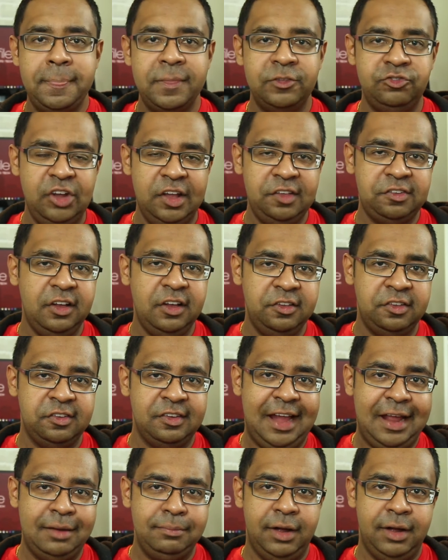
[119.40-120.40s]
Just on
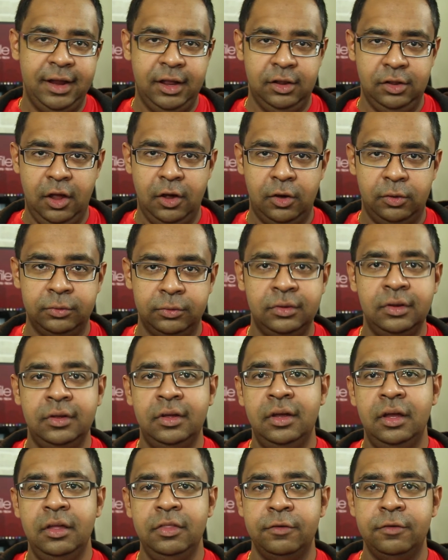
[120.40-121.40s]
standby alone,
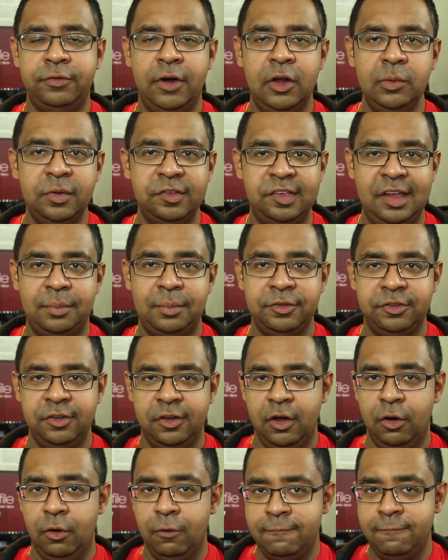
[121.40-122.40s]
the phone was able to
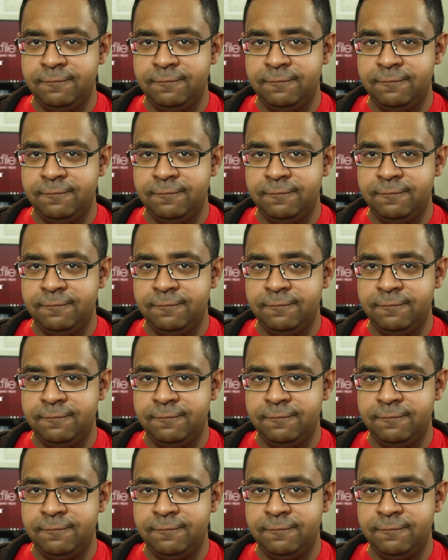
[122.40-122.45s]
go